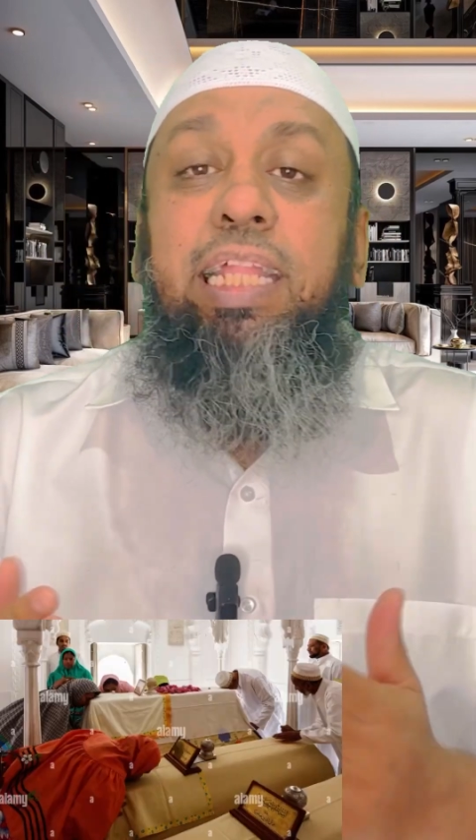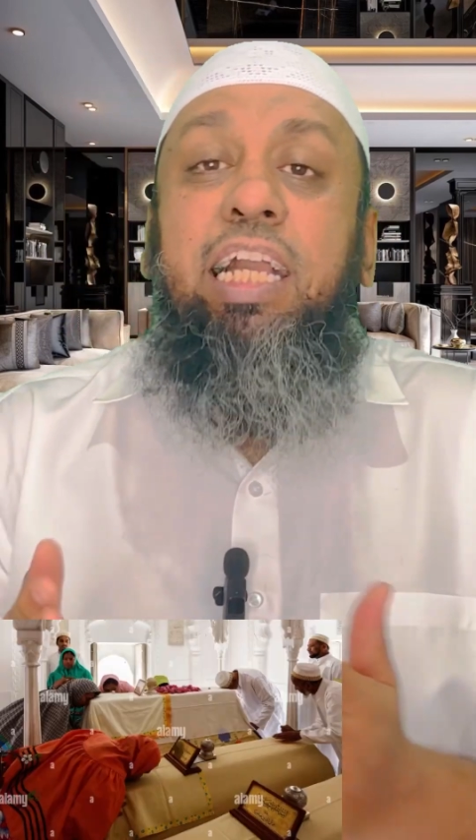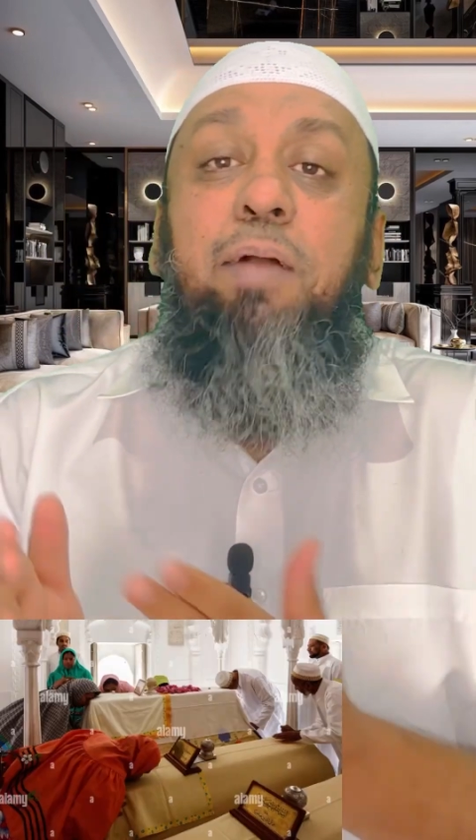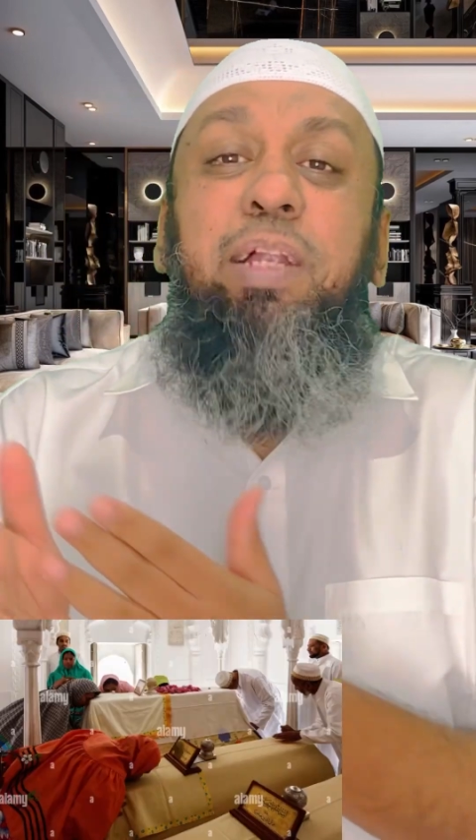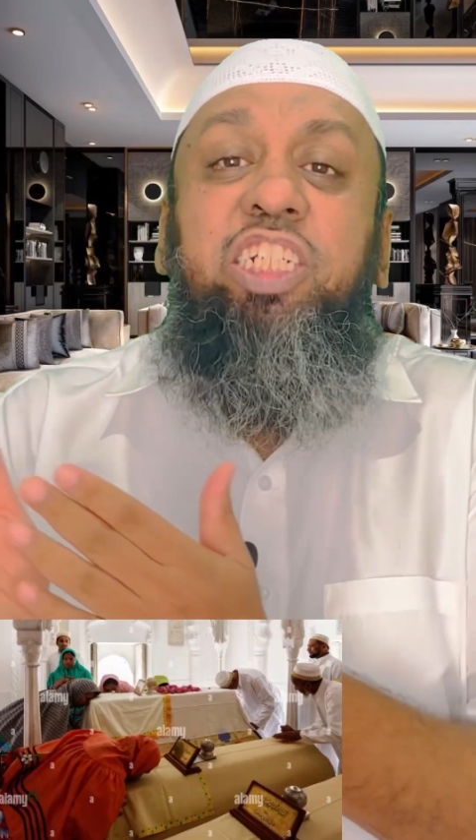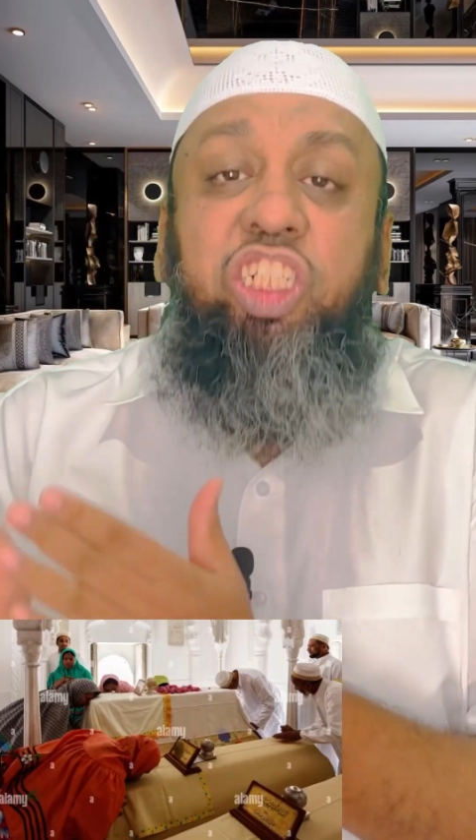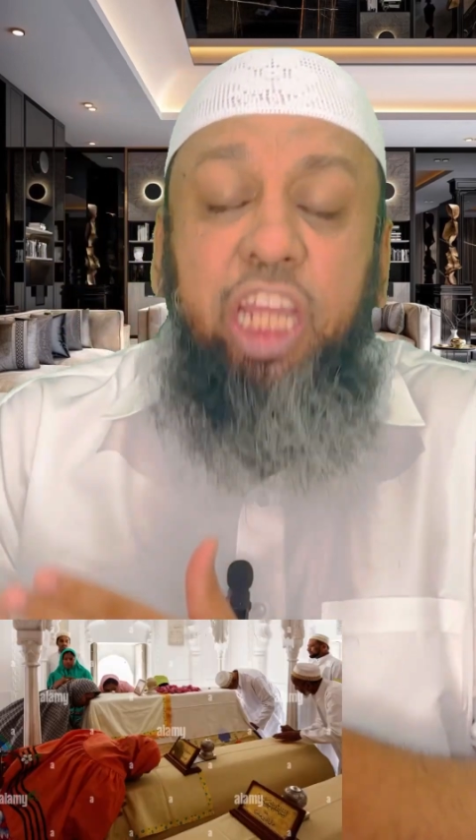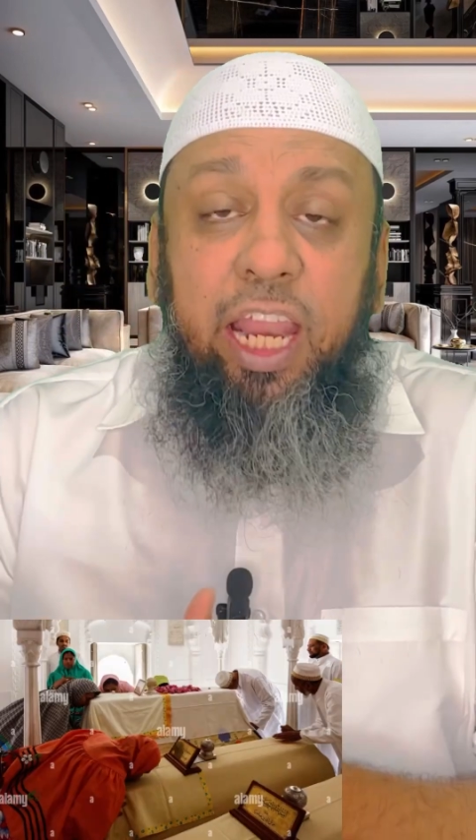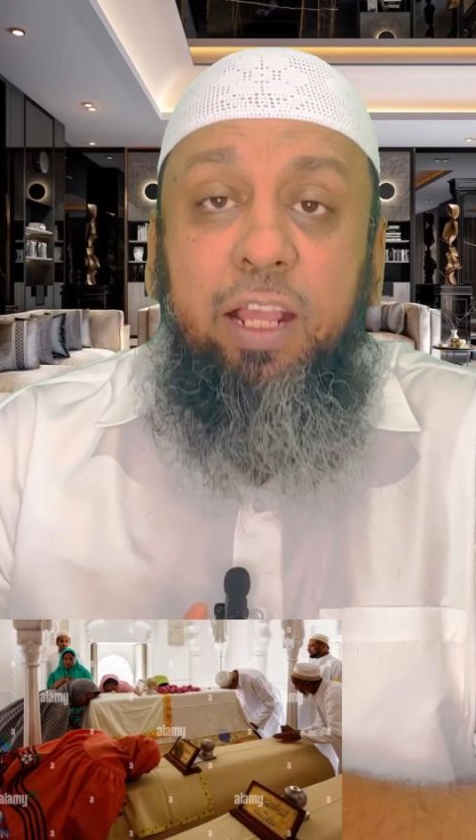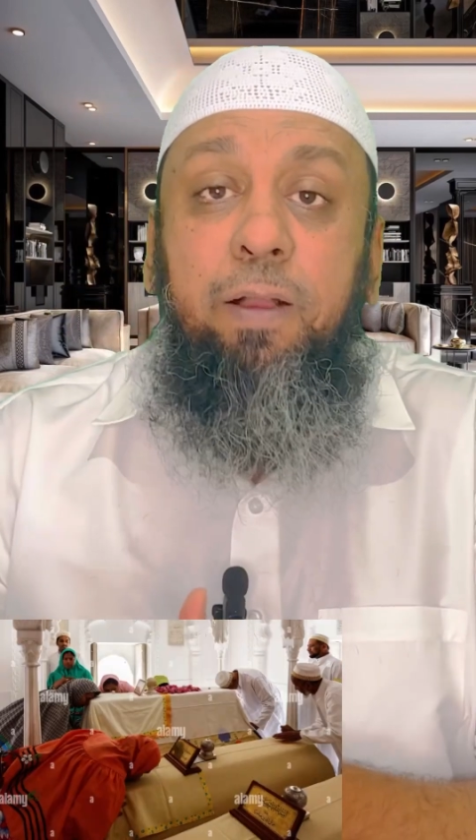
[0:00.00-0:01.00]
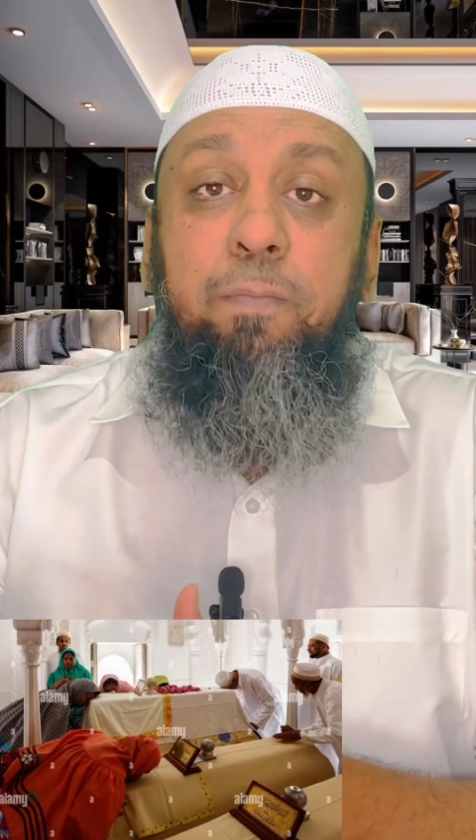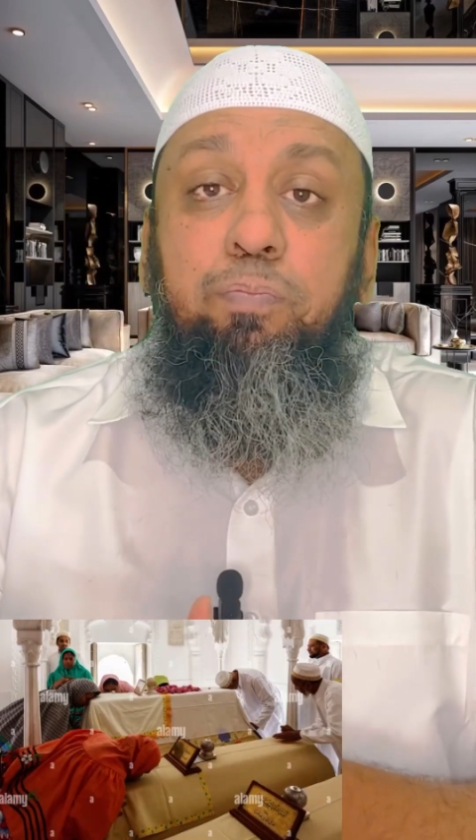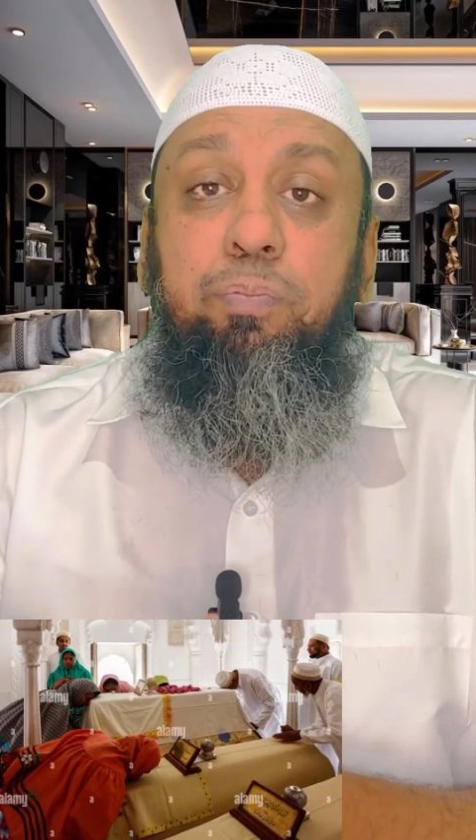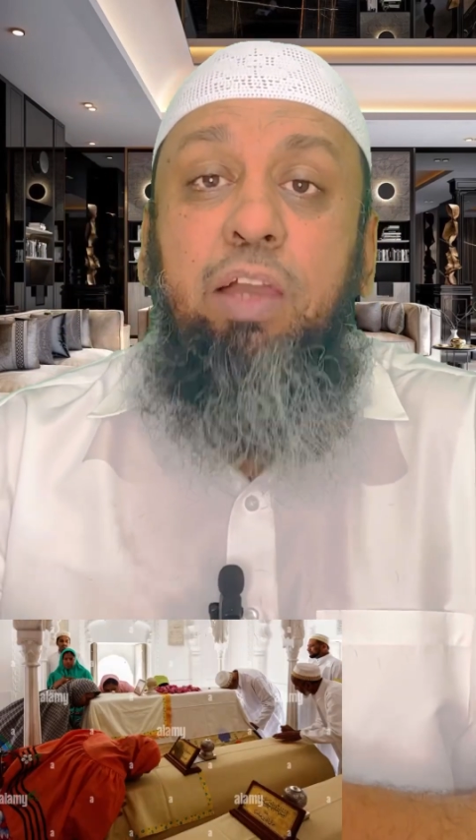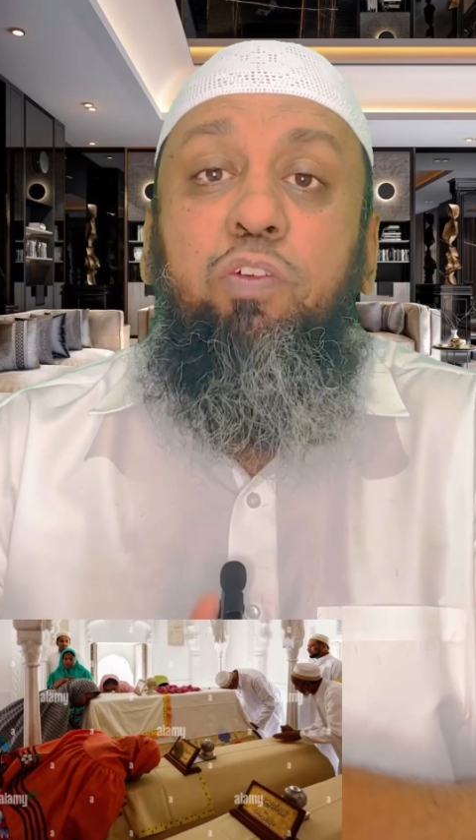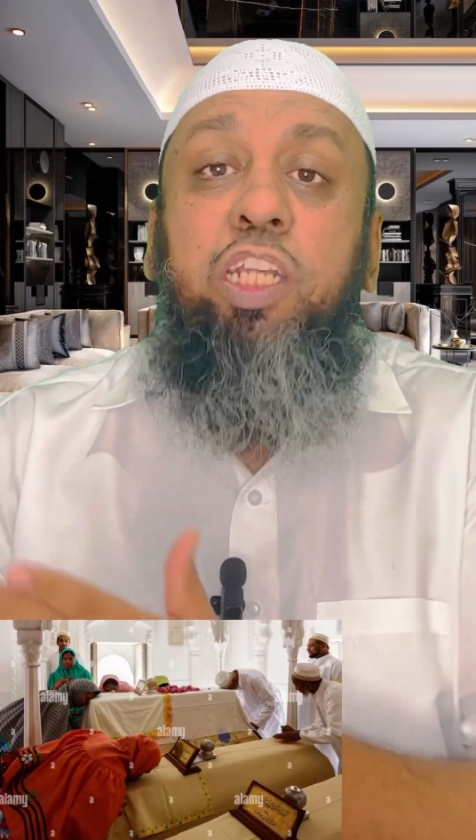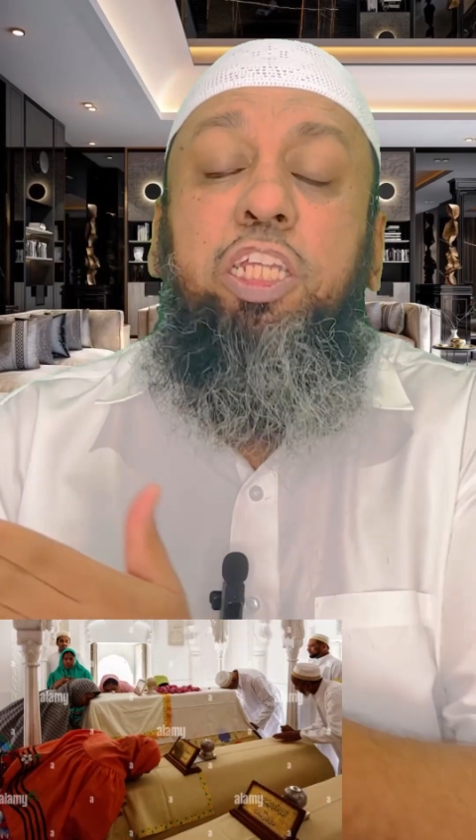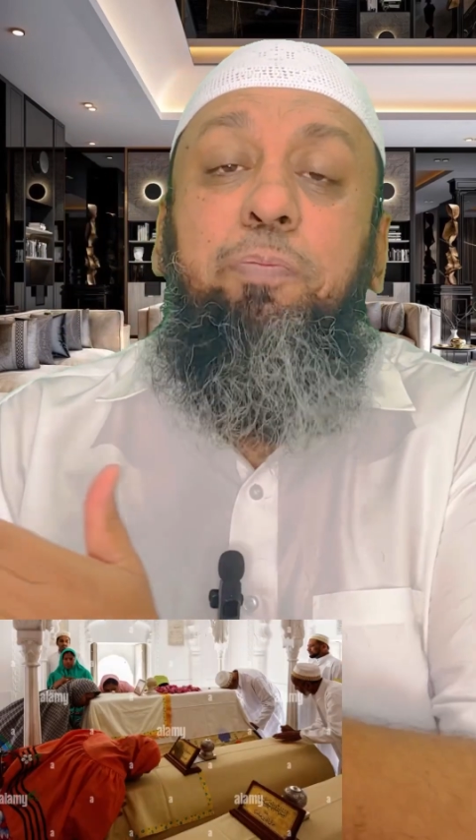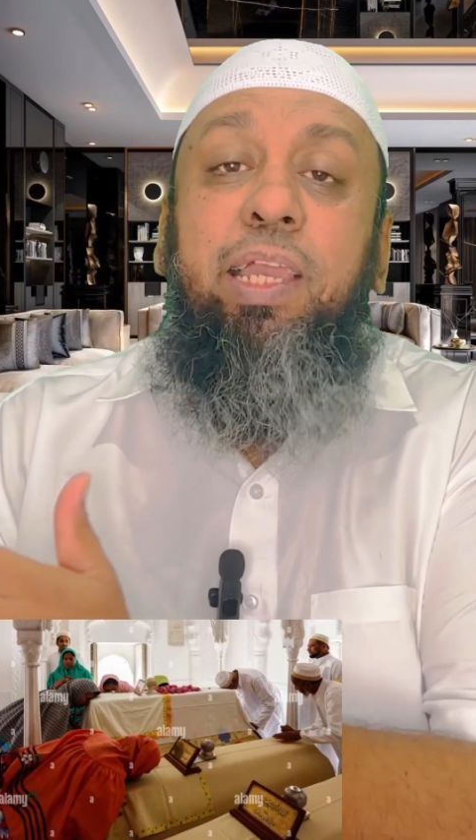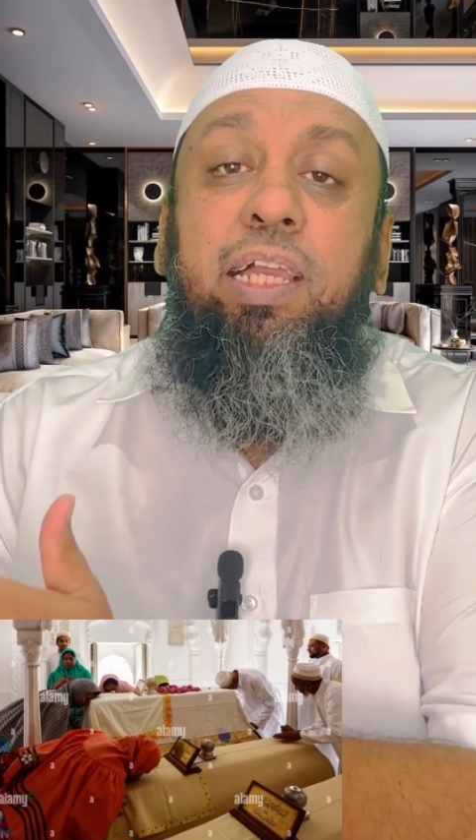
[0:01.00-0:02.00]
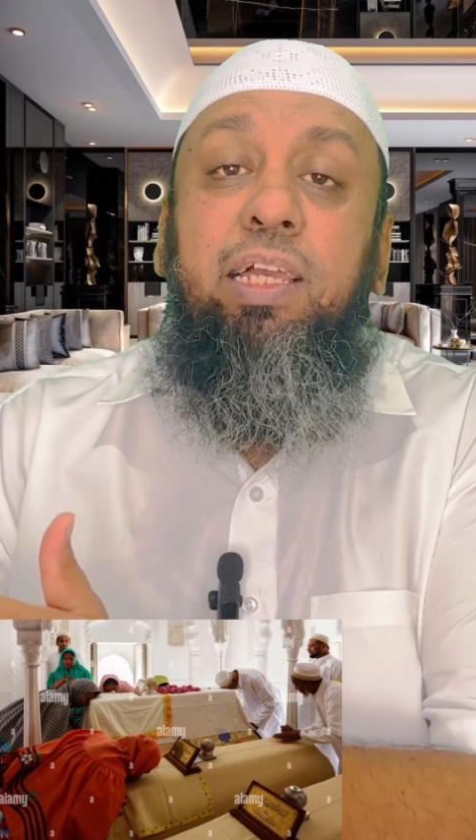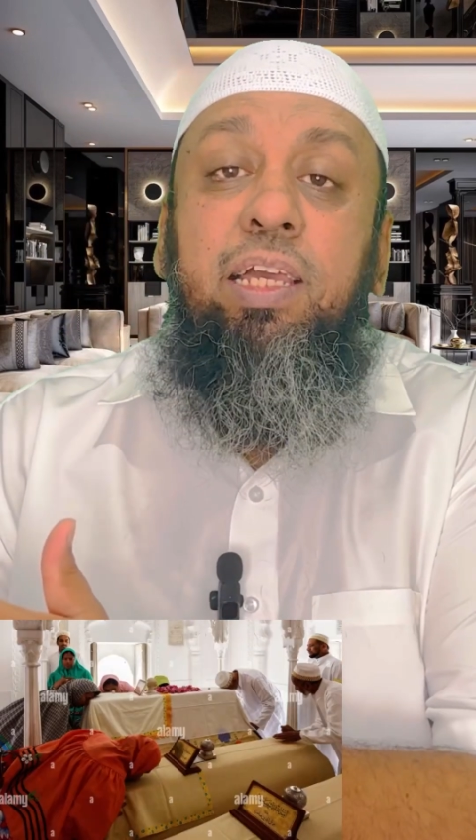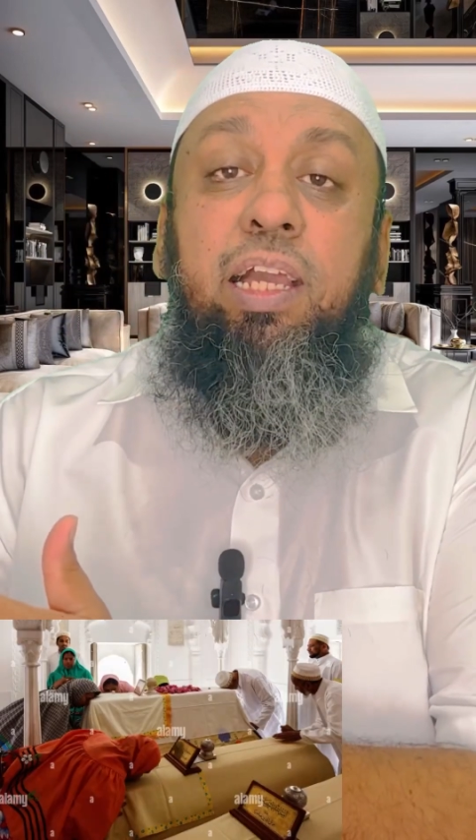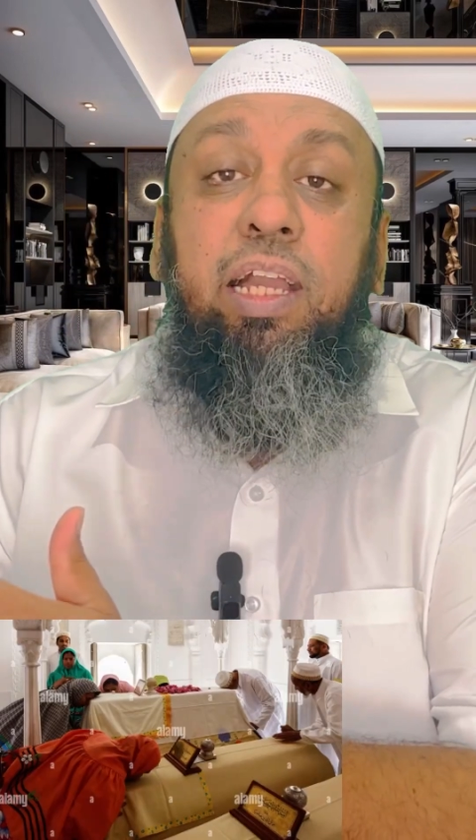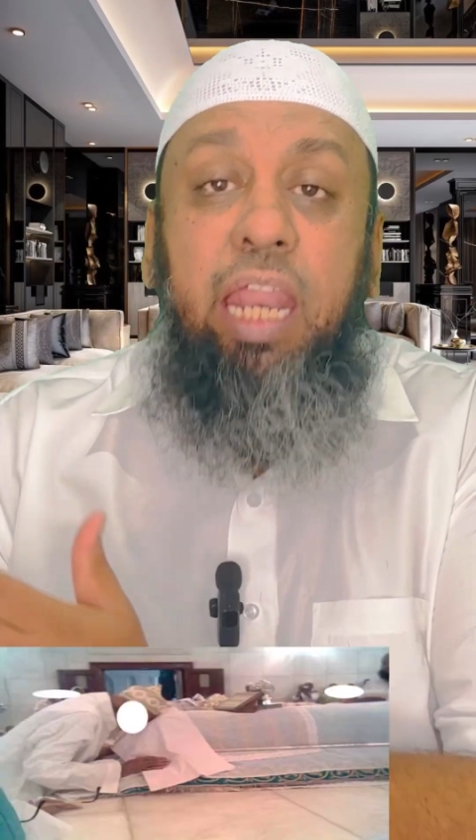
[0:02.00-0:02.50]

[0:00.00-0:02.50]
They commit shirk by worshipping